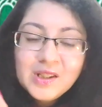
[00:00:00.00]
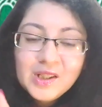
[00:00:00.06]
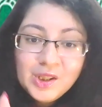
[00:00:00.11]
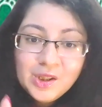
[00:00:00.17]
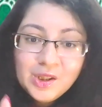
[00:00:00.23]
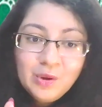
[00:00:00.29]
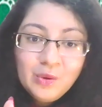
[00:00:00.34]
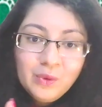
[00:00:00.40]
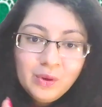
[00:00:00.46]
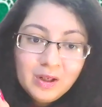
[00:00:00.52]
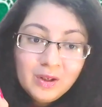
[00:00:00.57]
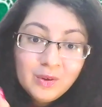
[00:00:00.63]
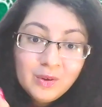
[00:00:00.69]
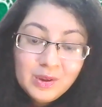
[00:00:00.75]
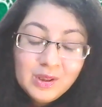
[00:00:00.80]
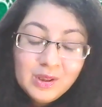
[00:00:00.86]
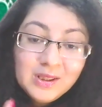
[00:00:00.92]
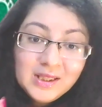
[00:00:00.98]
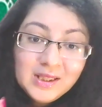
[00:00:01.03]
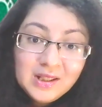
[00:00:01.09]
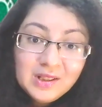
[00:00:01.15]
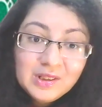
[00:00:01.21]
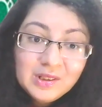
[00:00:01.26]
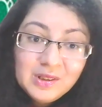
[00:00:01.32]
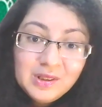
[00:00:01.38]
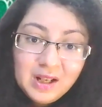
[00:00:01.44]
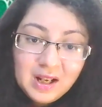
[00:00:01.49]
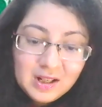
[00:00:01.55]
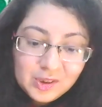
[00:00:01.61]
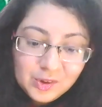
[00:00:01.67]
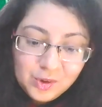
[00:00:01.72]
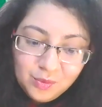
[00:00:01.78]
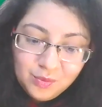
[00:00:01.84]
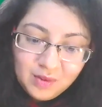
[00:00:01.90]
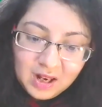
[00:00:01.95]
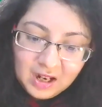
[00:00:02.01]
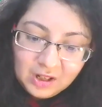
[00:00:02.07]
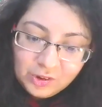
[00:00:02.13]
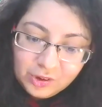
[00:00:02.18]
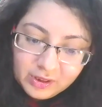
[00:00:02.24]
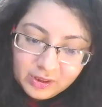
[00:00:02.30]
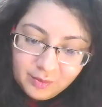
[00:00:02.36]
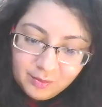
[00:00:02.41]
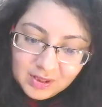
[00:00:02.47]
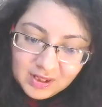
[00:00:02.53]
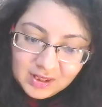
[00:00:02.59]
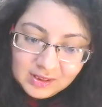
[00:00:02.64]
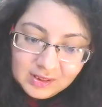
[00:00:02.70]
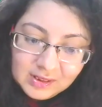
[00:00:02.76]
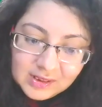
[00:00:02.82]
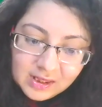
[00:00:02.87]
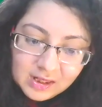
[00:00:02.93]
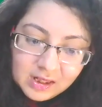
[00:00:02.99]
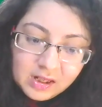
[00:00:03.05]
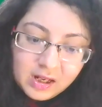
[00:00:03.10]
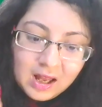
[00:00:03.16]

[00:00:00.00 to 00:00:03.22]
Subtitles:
So learner centered classroom actually means